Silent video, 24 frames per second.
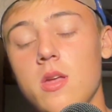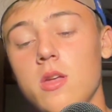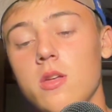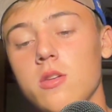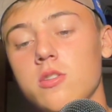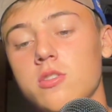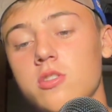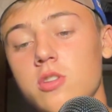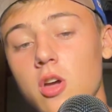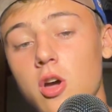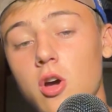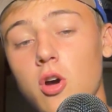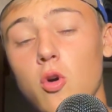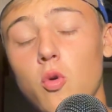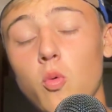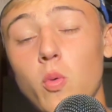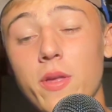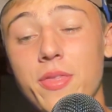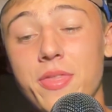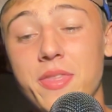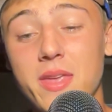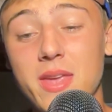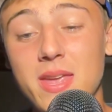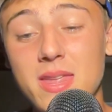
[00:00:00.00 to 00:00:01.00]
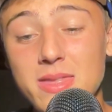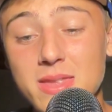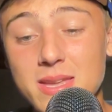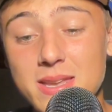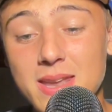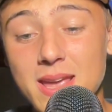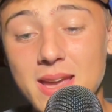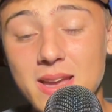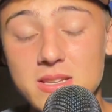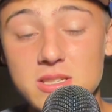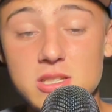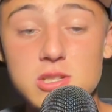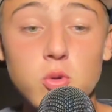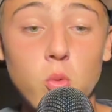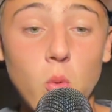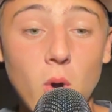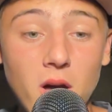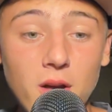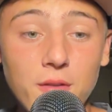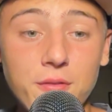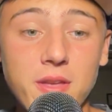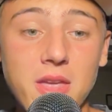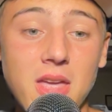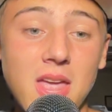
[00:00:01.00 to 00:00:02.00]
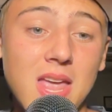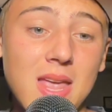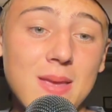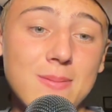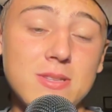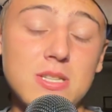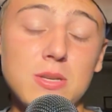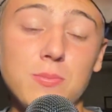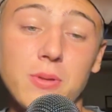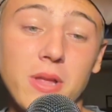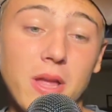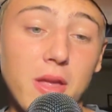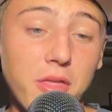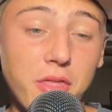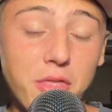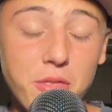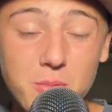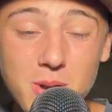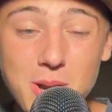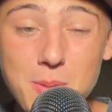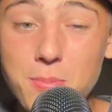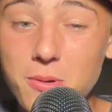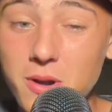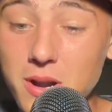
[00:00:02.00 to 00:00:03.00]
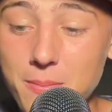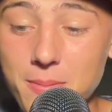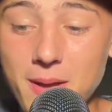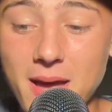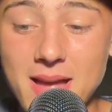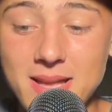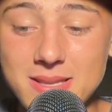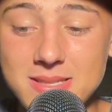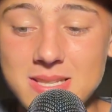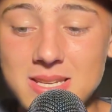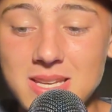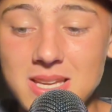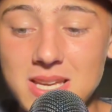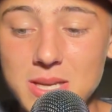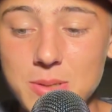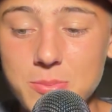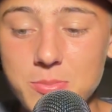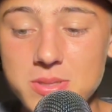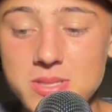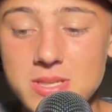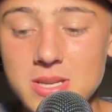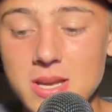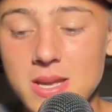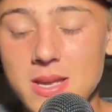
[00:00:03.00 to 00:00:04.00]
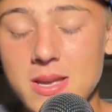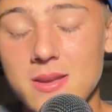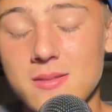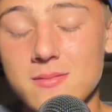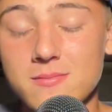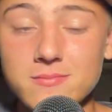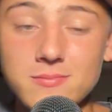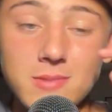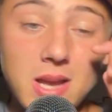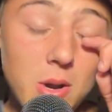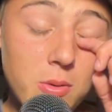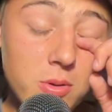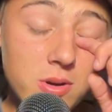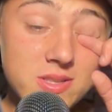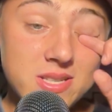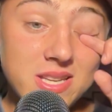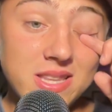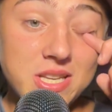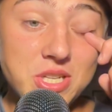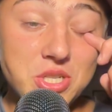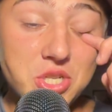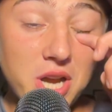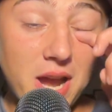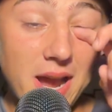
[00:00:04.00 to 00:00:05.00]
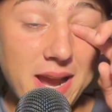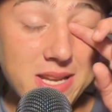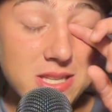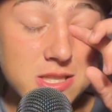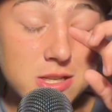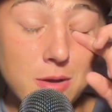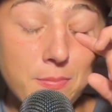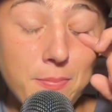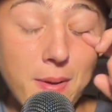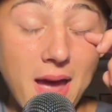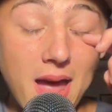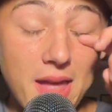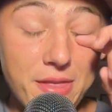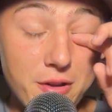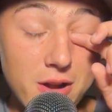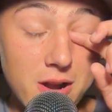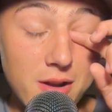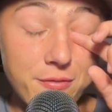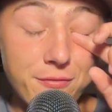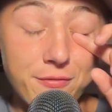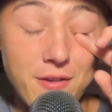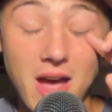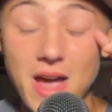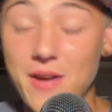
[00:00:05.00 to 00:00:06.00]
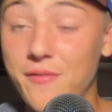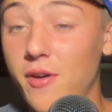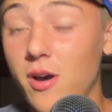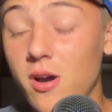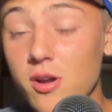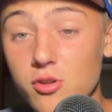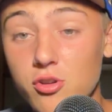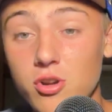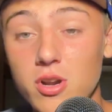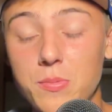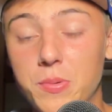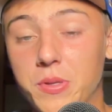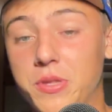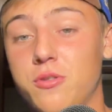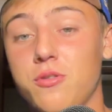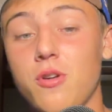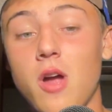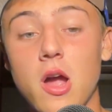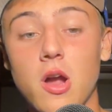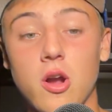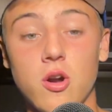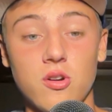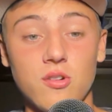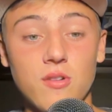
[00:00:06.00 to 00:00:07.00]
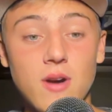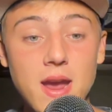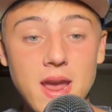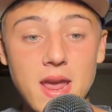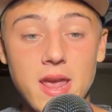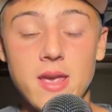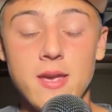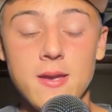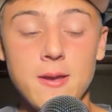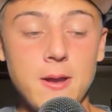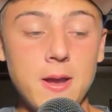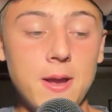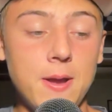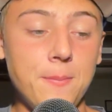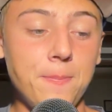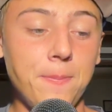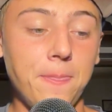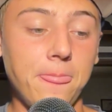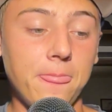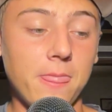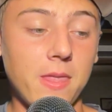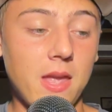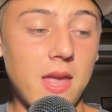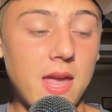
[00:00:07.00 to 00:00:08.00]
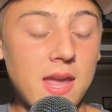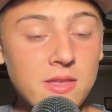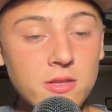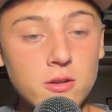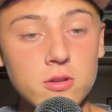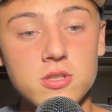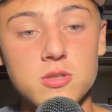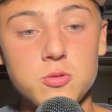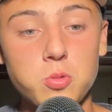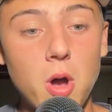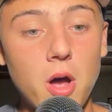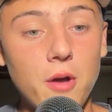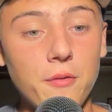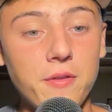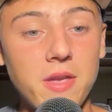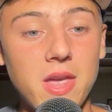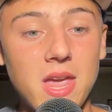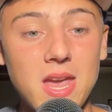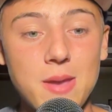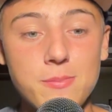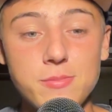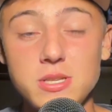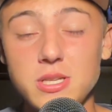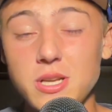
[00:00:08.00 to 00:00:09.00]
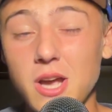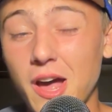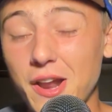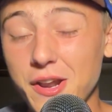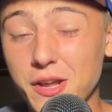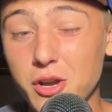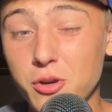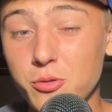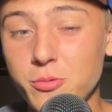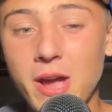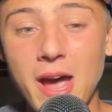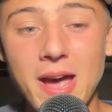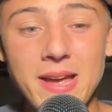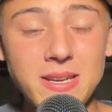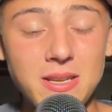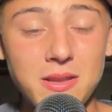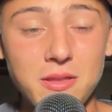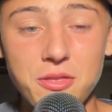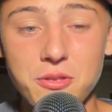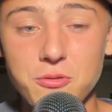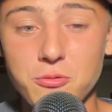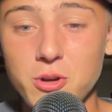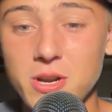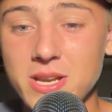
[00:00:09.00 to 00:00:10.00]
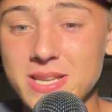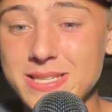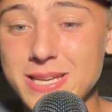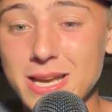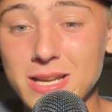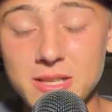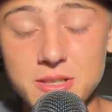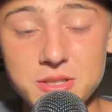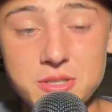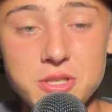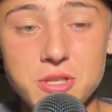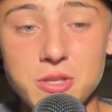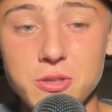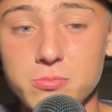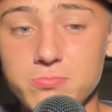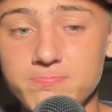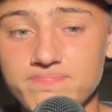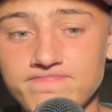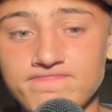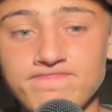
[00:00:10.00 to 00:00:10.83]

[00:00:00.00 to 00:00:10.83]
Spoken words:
So within the next 12 games, you play three pretty bad teams. I want to say the Giants are bad. They're at 500, but they're not great. In those 12 games, you got to go 9-3, 10-2.